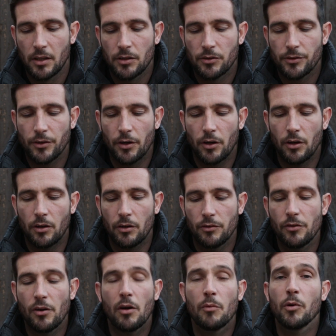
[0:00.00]
So
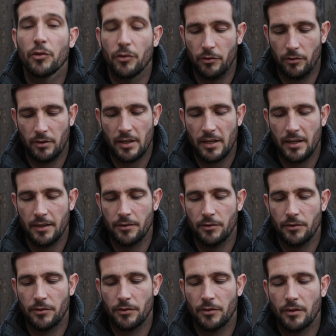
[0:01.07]
no, I wouldn't.
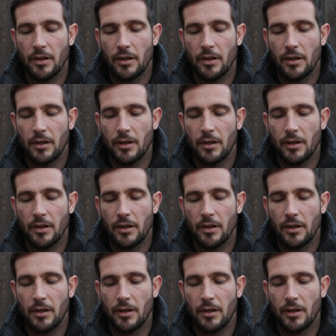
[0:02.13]
And